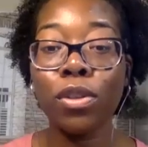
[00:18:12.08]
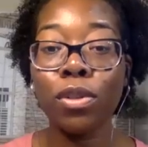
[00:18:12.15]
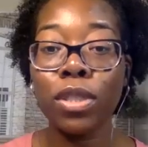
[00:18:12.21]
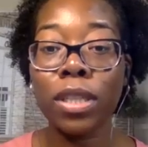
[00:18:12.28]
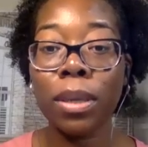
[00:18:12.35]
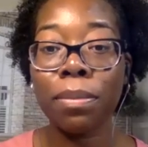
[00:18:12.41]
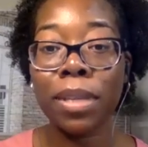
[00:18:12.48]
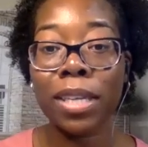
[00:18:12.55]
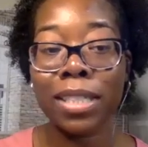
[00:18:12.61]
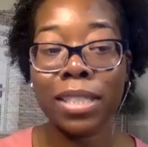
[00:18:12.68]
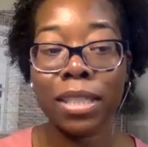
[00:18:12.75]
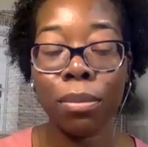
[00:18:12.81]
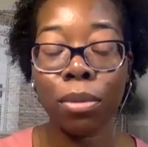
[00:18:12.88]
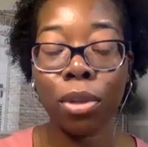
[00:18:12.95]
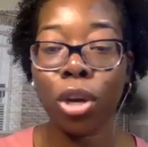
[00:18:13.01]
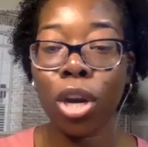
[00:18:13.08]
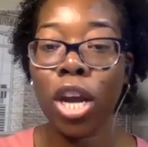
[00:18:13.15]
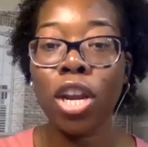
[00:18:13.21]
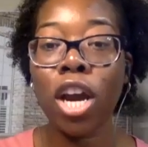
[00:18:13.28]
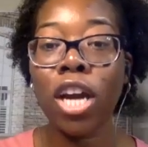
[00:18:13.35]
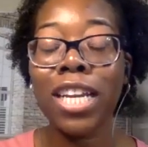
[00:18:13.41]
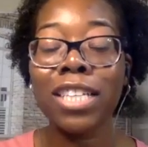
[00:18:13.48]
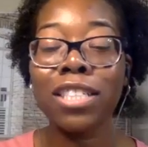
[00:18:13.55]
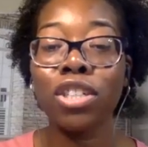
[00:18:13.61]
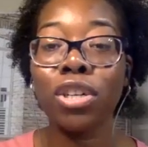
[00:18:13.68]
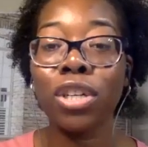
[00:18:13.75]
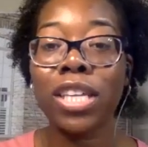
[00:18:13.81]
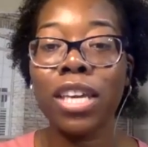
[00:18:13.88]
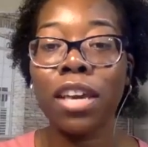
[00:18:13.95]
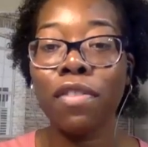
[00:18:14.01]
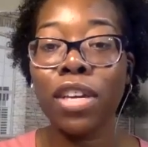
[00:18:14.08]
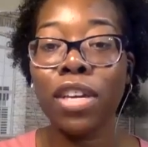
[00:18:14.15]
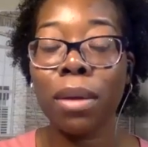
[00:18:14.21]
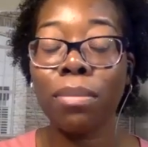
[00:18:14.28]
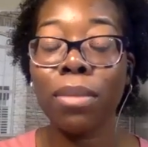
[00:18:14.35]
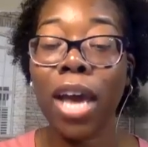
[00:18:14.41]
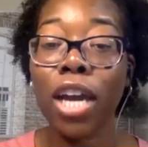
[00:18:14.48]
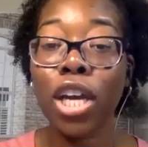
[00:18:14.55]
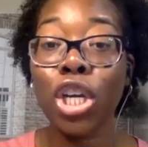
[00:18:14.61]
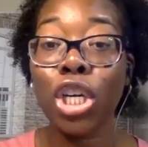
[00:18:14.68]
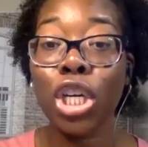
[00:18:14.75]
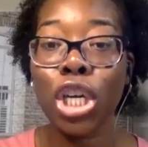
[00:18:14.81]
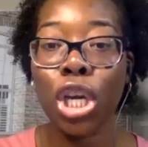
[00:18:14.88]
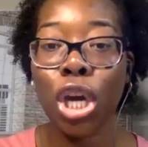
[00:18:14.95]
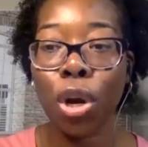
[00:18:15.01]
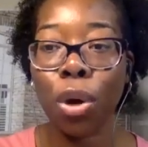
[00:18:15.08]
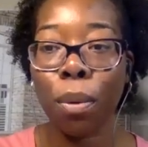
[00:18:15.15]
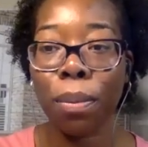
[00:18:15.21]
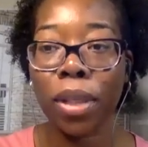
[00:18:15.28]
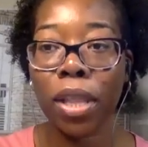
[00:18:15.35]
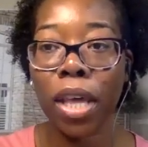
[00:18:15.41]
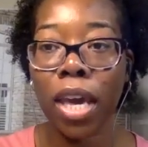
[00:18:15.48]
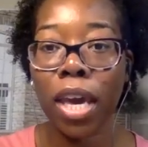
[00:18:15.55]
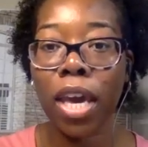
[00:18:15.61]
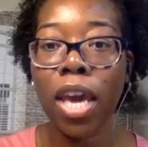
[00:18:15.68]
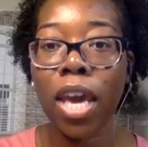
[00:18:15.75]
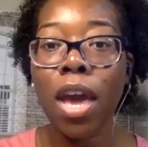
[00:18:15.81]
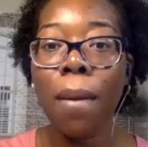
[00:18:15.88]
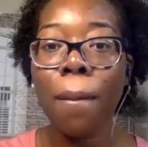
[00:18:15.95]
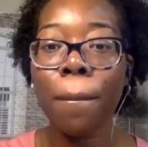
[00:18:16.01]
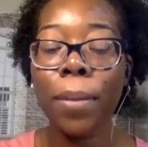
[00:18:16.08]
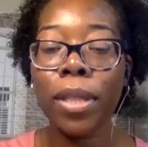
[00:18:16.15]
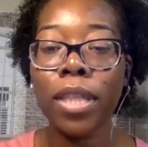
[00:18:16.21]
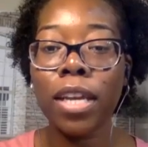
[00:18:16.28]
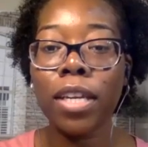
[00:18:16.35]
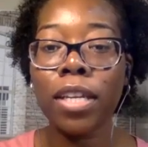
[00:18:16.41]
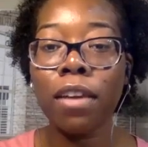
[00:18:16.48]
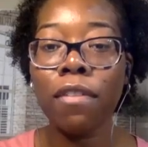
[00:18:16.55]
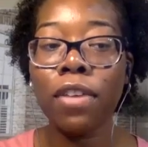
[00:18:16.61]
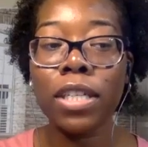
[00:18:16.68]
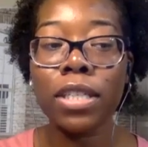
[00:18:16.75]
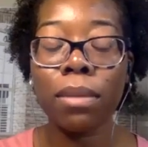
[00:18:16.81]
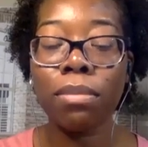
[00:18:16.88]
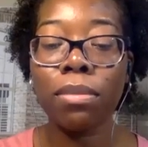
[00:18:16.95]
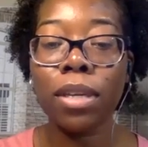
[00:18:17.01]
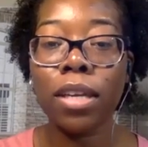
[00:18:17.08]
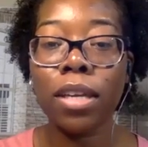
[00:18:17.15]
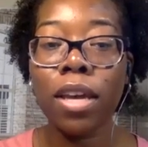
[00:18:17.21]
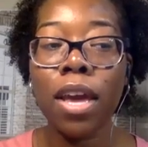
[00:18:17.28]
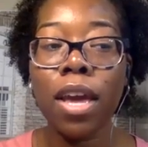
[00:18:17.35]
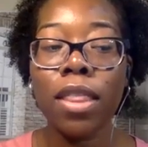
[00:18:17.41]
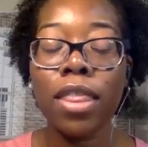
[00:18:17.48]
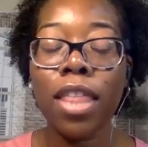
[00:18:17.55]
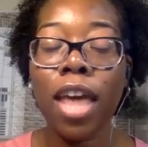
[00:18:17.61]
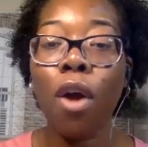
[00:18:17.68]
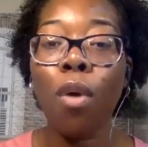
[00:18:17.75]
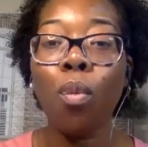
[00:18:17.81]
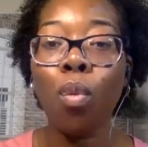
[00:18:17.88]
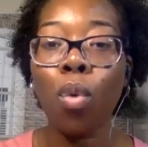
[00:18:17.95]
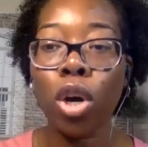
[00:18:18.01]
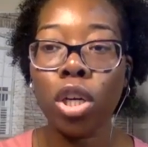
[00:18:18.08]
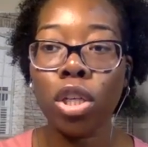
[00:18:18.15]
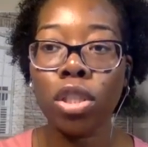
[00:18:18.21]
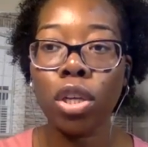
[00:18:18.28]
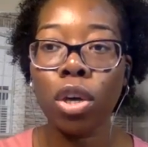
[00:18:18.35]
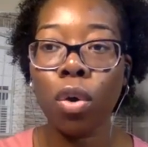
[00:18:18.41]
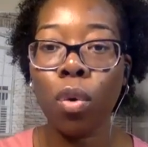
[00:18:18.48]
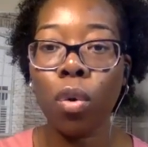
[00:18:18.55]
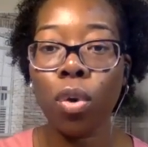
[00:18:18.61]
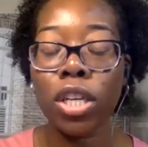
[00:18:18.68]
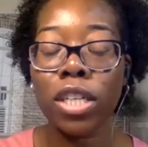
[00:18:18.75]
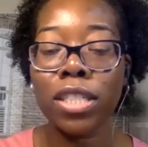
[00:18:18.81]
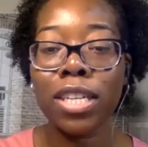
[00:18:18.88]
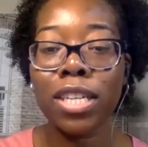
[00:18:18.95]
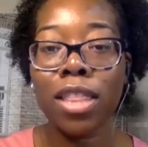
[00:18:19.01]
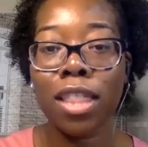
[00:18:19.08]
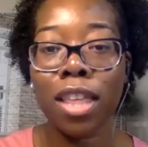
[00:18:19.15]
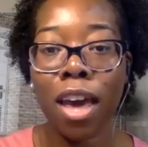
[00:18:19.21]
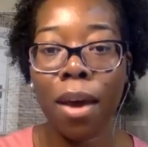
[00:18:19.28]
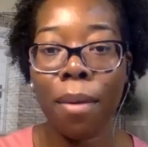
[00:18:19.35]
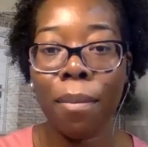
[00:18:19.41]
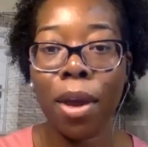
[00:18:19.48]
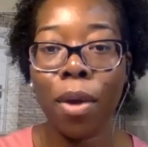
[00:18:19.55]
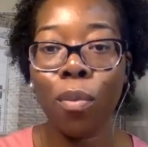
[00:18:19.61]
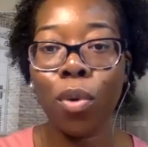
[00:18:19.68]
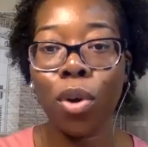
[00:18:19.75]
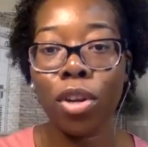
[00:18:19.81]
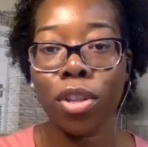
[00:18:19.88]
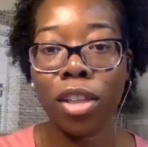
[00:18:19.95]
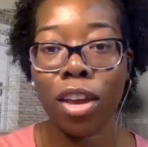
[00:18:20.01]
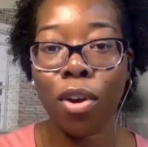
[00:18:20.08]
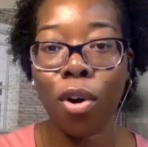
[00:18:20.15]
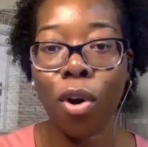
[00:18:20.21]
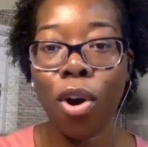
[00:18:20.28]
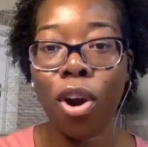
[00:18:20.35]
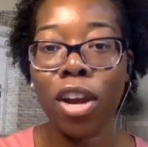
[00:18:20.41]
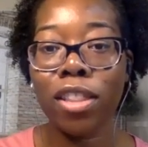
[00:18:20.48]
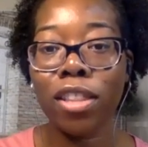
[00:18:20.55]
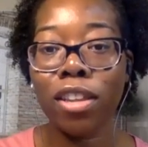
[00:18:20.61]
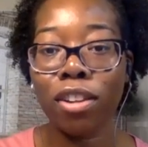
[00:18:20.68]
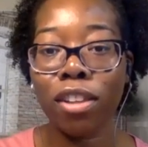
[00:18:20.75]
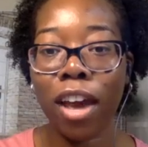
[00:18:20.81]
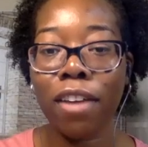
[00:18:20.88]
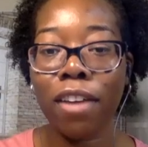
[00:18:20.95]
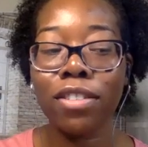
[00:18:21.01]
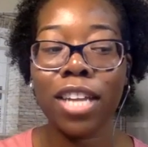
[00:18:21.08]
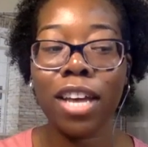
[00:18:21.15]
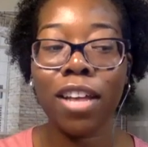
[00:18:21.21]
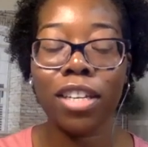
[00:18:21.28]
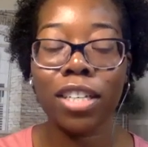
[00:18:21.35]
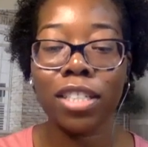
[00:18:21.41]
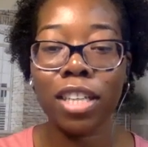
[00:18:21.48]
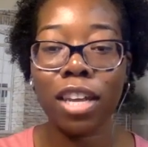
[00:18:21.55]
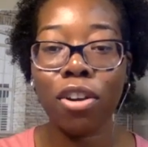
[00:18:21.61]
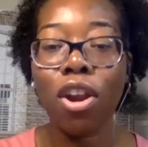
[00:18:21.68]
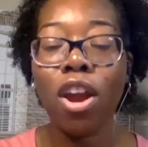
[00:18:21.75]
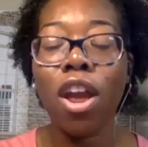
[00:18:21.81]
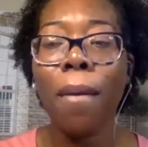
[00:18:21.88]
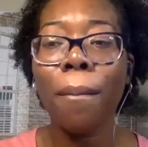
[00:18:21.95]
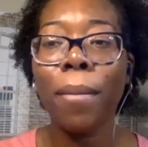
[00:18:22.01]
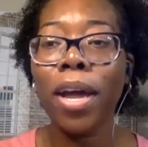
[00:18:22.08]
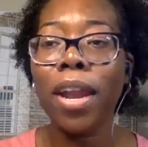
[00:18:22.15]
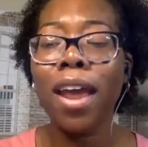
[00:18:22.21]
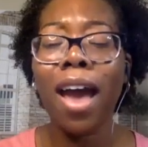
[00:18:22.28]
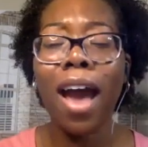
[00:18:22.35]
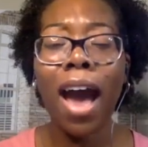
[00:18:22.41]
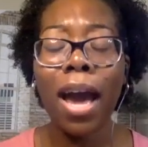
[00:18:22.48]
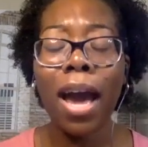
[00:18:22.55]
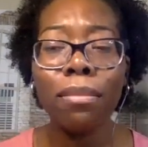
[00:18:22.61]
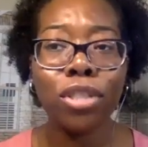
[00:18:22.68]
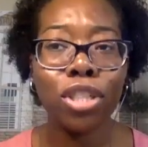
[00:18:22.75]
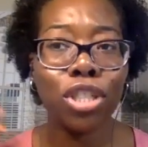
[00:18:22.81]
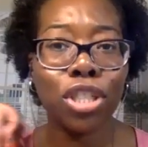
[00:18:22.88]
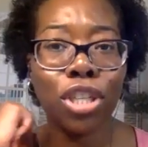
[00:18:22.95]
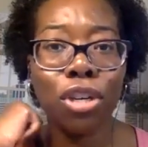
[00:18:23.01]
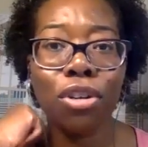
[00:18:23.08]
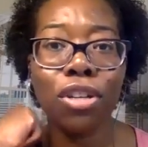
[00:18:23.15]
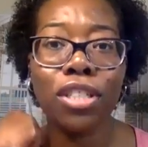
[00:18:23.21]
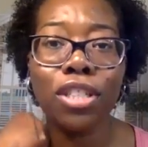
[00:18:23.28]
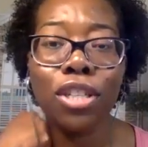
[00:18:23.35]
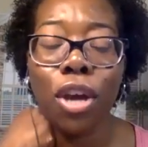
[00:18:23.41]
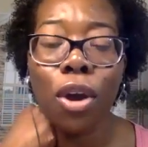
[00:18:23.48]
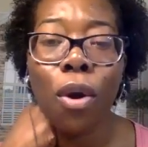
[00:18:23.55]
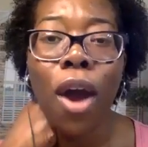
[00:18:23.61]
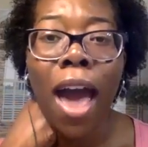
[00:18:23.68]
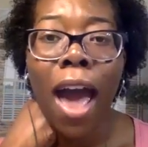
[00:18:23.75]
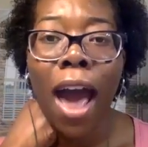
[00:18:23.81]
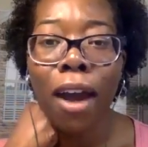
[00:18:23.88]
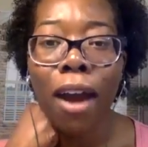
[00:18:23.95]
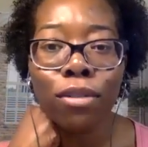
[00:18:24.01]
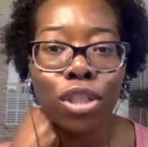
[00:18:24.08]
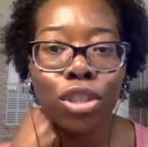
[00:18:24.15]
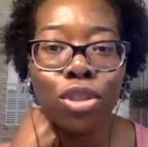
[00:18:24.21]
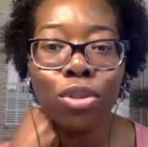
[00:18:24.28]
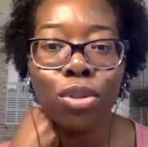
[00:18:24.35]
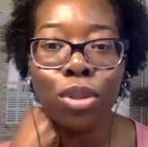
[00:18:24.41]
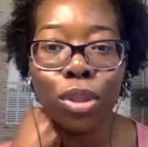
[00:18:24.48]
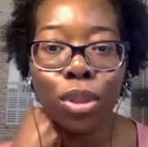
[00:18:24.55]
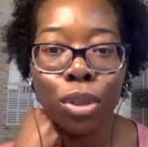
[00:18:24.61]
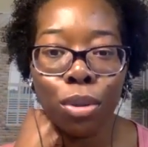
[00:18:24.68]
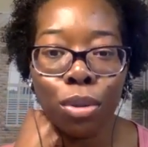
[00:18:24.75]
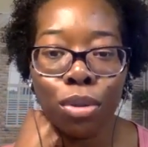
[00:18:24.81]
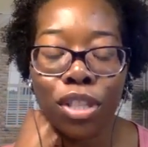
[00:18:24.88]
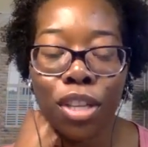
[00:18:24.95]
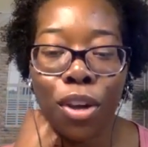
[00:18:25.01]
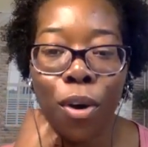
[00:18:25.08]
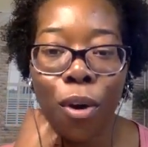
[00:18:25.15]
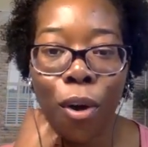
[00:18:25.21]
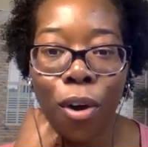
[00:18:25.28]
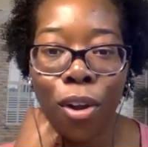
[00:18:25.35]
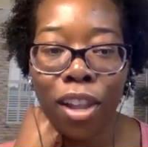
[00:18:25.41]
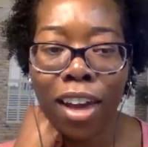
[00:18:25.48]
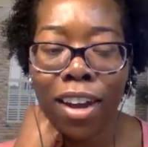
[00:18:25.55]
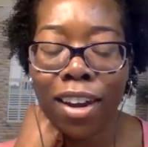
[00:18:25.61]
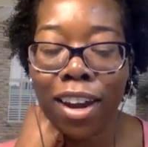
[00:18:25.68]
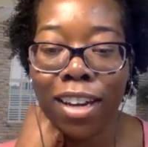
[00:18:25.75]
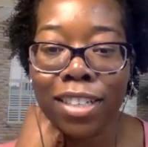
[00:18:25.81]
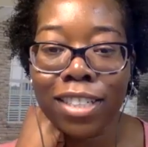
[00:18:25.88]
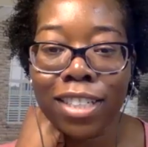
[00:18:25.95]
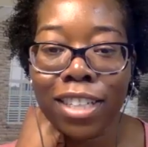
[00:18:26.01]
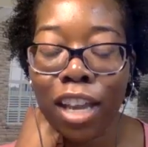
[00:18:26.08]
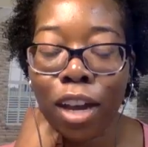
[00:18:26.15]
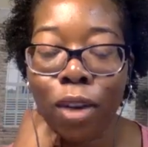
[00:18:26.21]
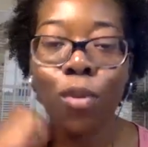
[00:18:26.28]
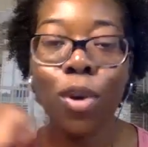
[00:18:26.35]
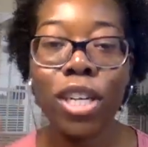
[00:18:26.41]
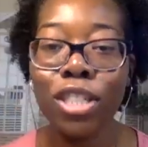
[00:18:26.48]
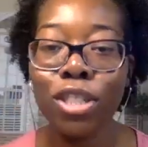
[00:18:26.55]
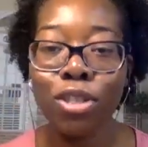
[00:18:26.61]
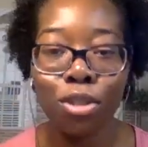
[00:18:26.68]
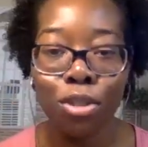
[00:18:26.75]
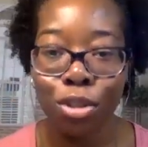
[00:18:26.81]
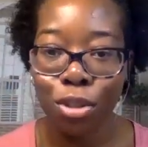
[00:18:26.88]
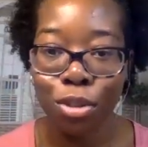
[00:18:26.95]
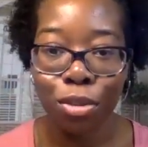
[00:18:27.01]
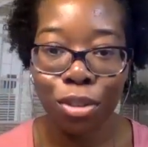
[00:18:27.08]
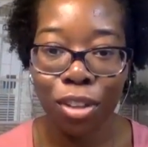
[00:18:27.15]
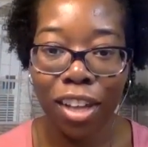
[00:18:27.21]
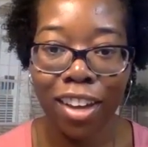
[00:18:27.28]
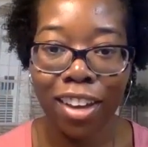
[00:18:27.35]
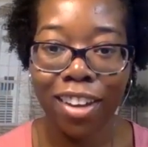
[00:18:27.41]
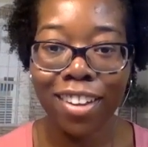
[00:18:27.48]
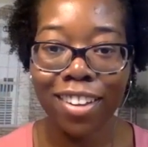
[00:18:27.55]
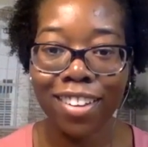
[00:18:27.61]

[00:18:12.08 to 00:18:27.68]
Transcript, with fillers: do something similar and not necessarily giving them that cookie cutter play but then giving something that works according to them and where they are and their lifestyle etc mm-hmm. but i'm just curious to know how did you lose it all at 19 like what did you do like